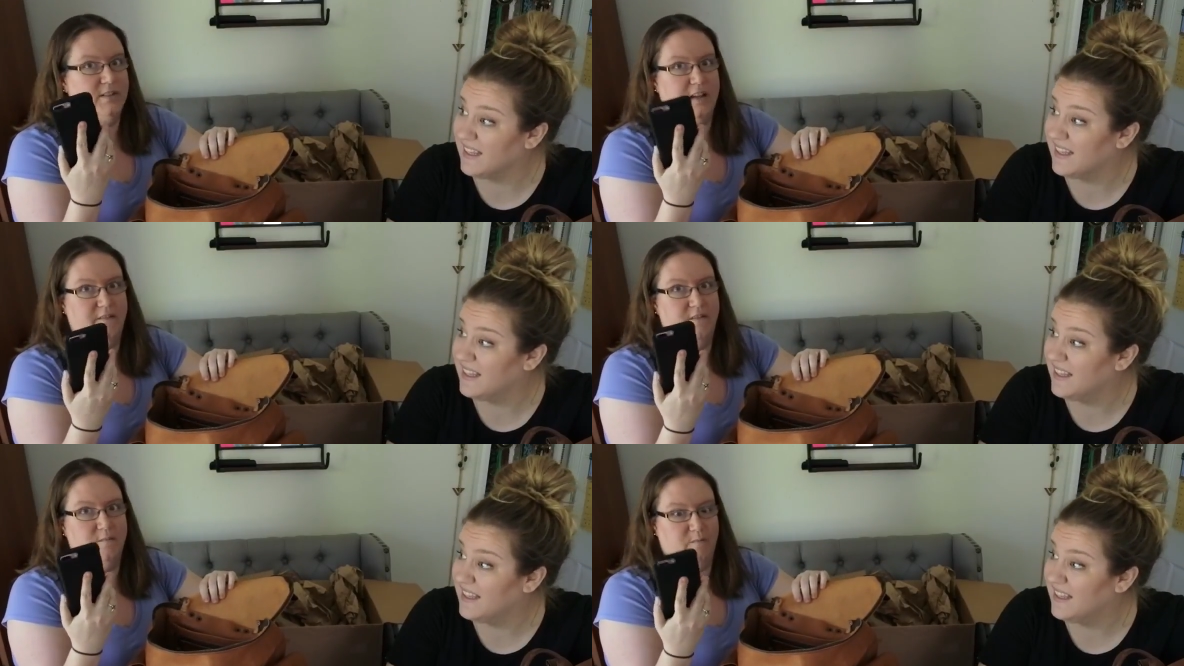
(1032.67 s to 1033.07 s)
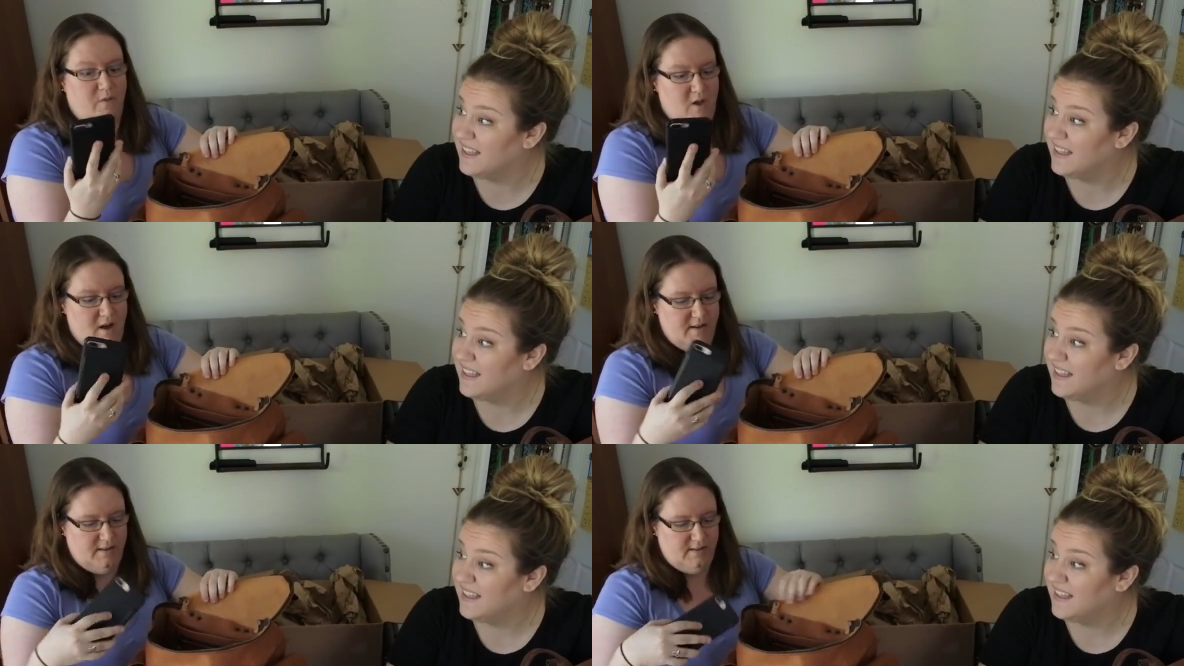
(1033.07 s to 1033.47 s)
Speaker 1: 7
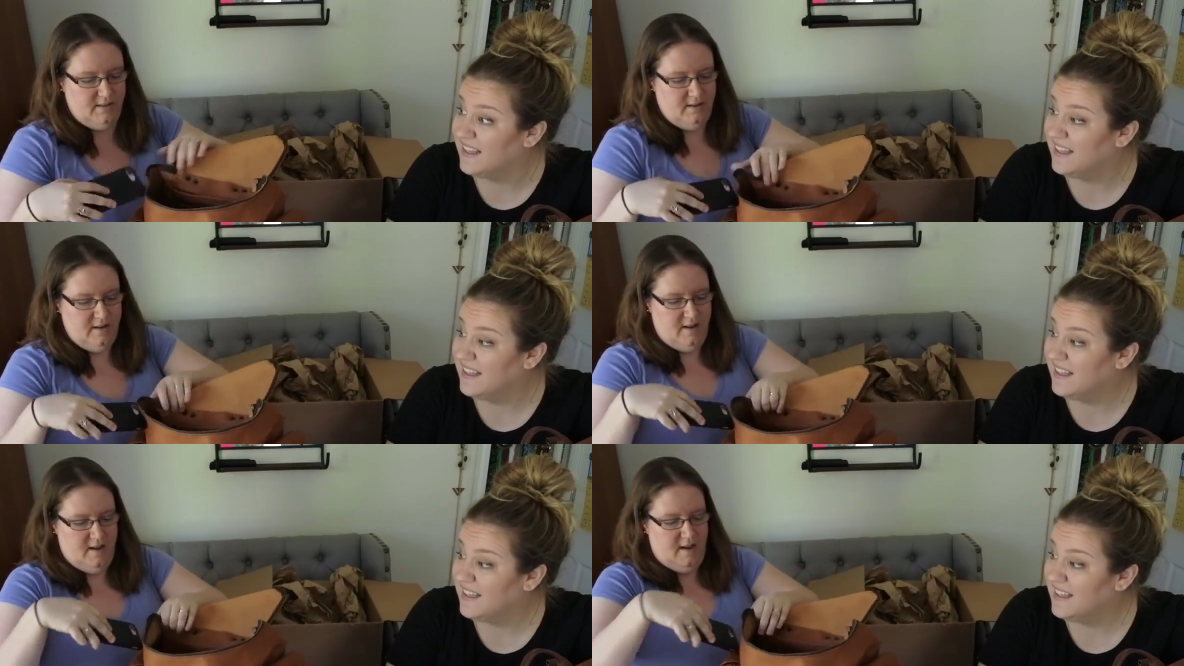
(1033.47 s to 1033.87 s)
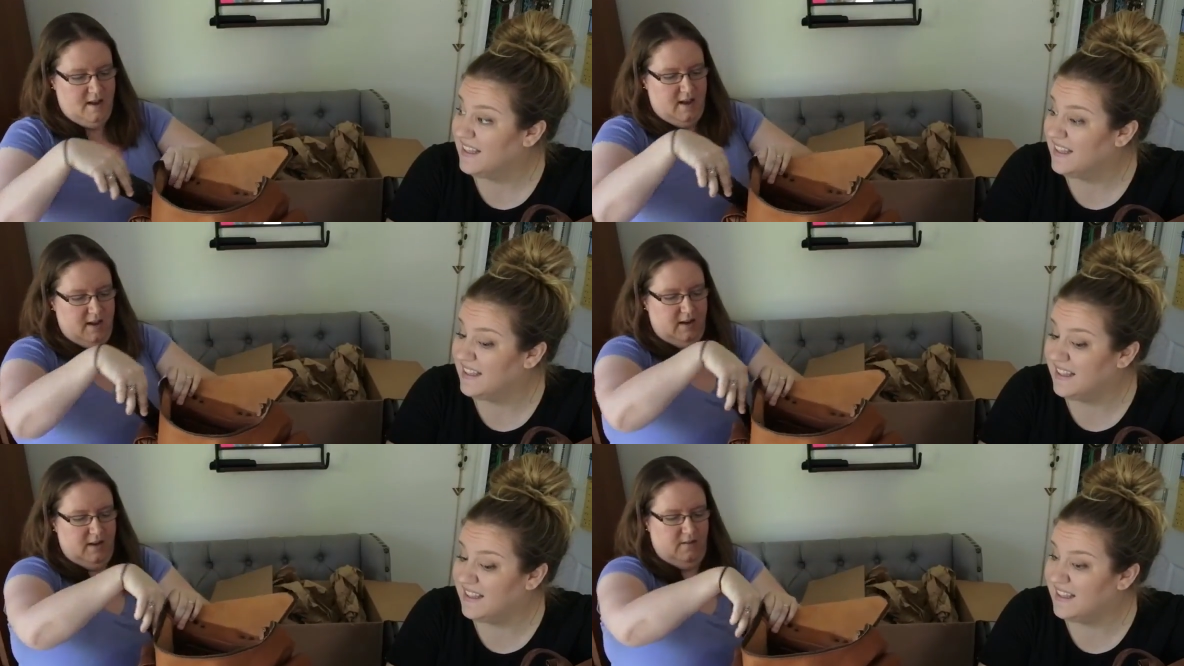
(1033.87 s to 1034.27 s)
Plus,
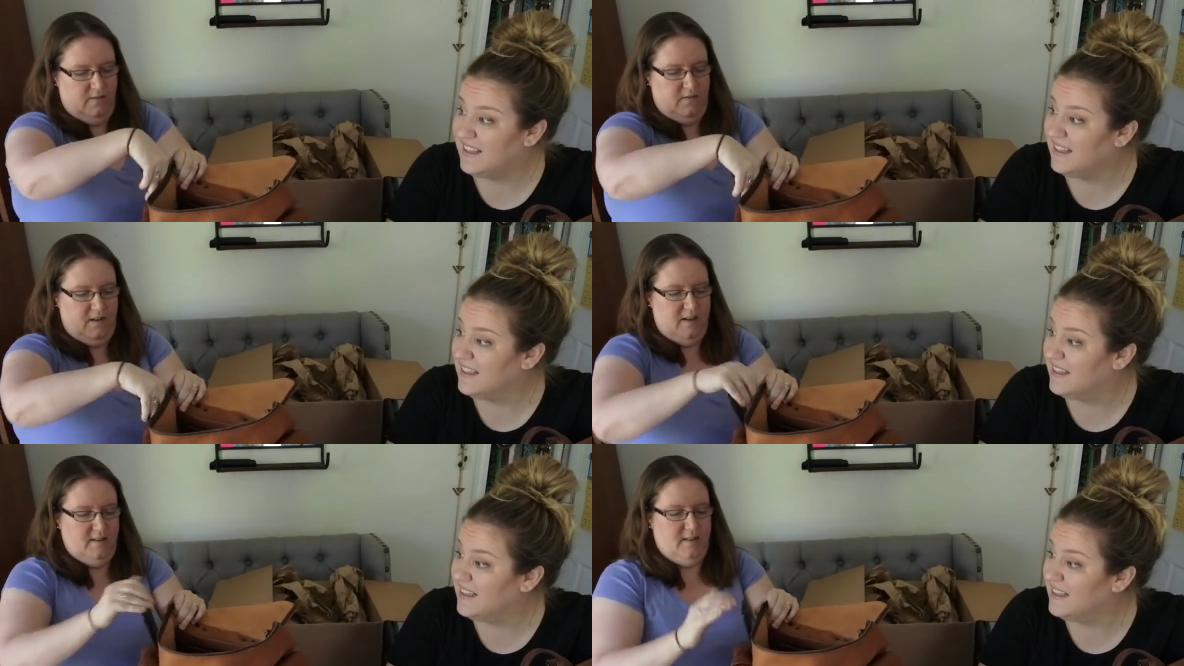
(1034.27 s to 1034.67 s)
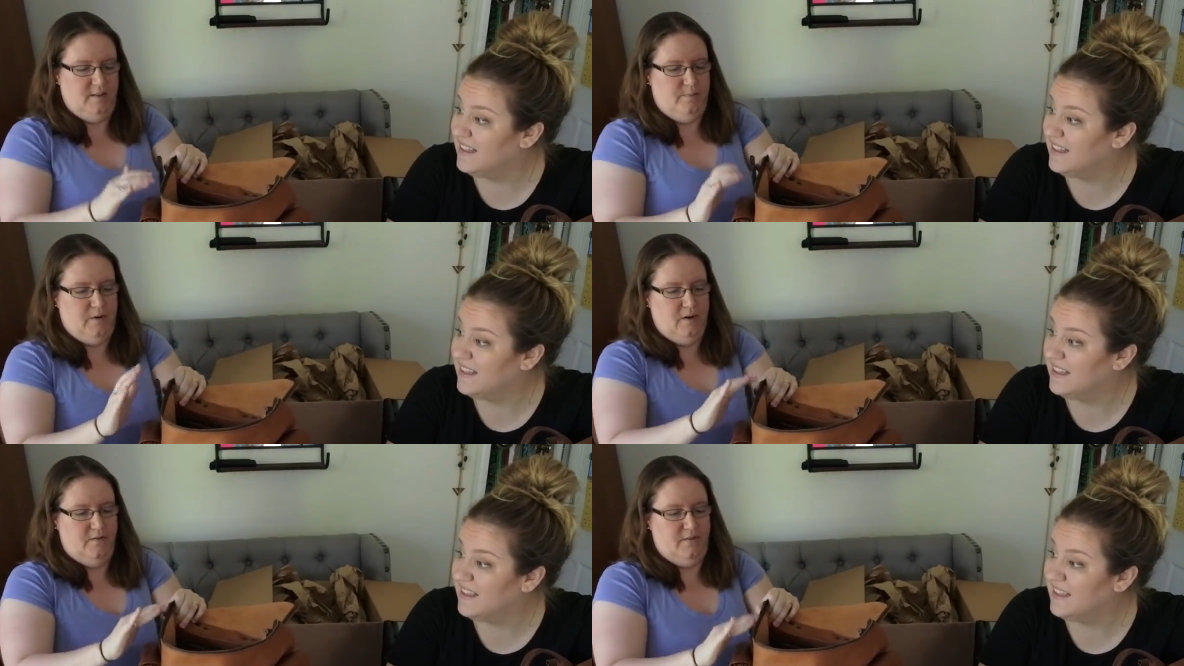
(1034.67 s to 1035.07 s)
and it fits
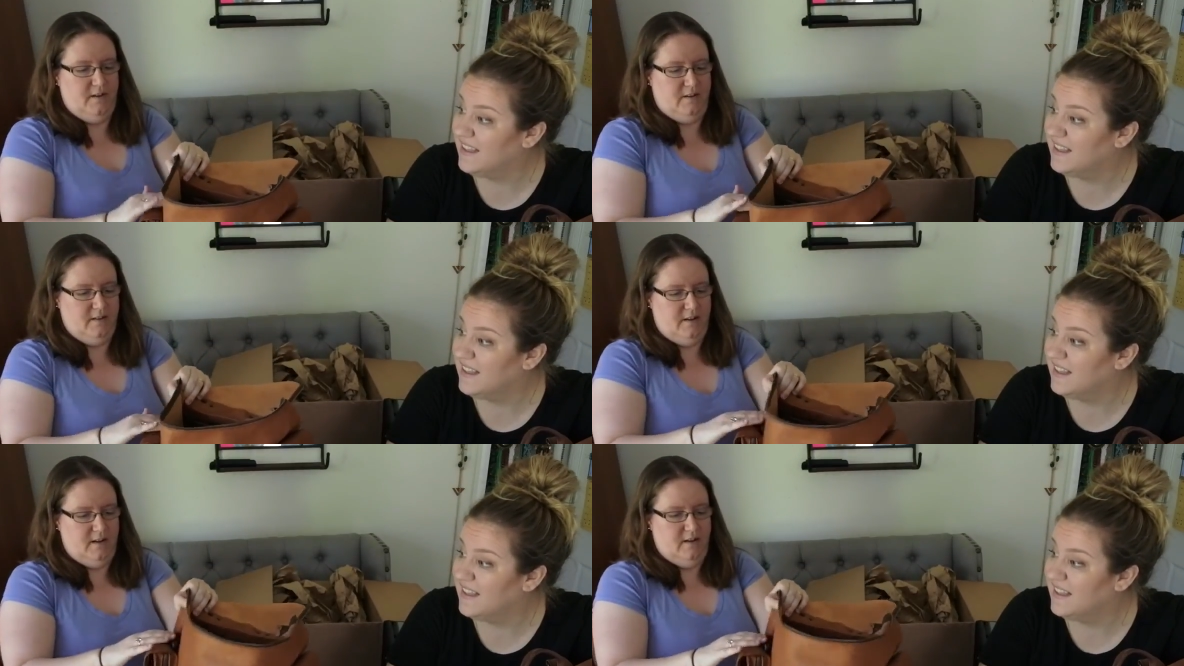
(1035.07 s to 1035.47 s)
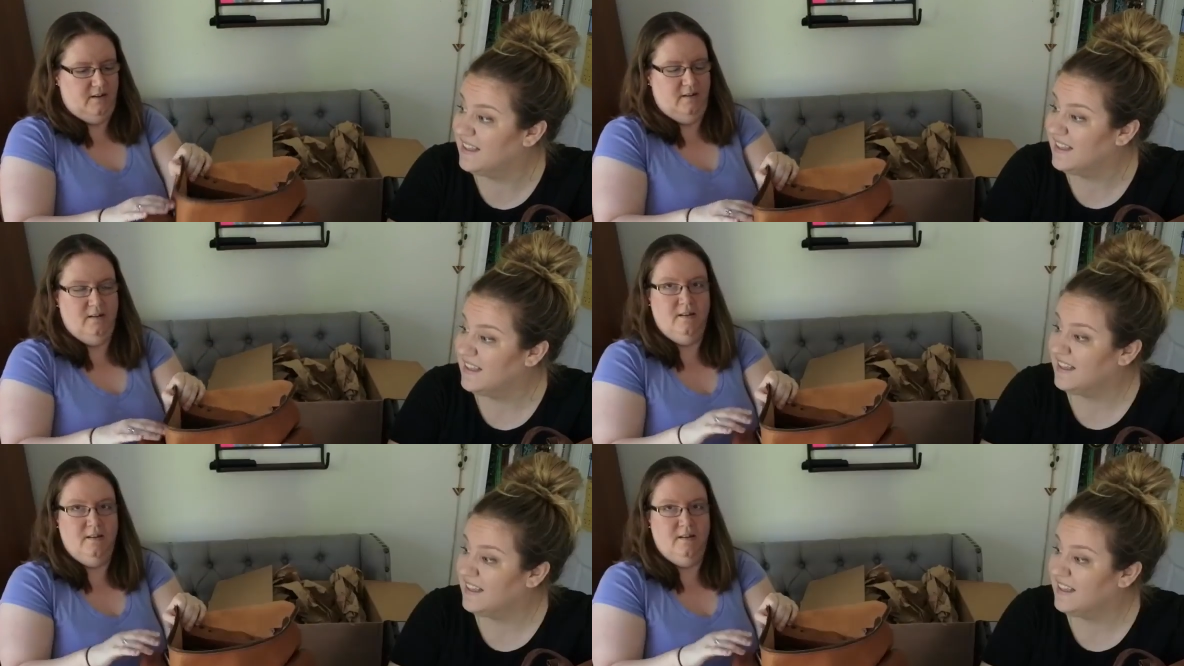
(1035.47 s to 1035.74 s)
perfectly.